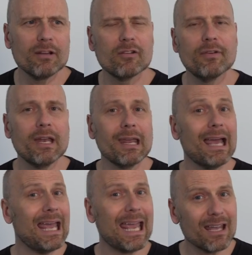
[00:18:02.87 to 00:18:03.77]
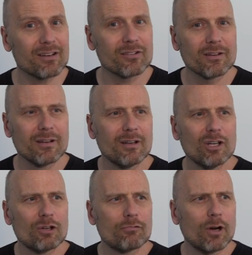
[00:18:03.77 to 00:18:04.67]
Pennsylvania, and
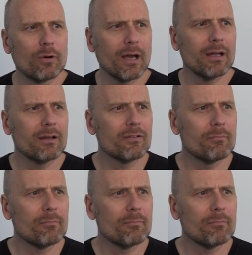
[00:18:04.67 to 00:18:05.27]
Rhode Island.